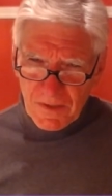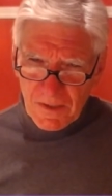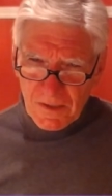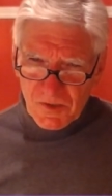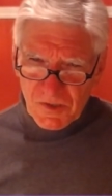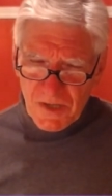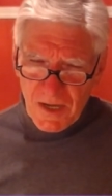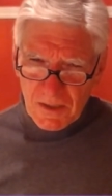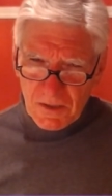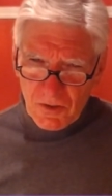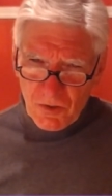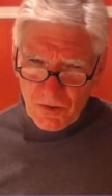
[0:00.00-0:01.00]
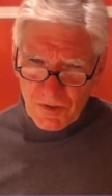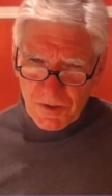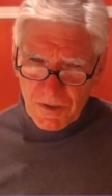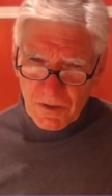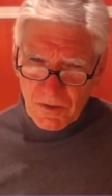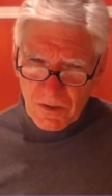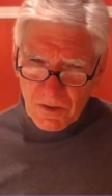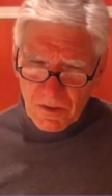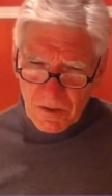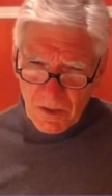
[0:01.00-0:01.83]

Is daddy hurting her?